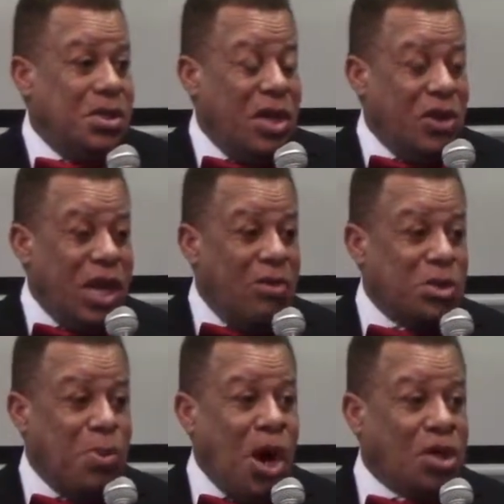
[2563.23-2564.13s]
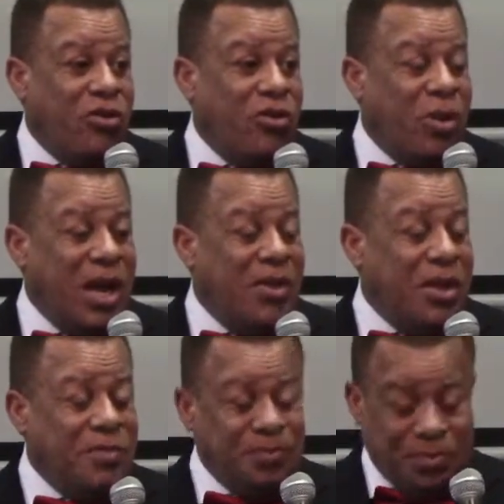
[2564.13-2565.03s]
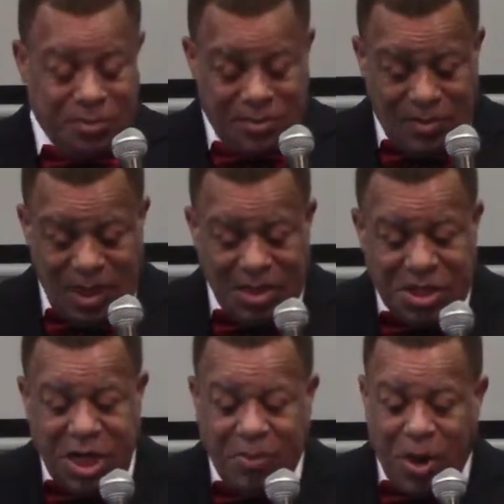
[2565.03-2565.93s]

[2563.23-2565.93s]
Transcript: The other day I was parked over by the city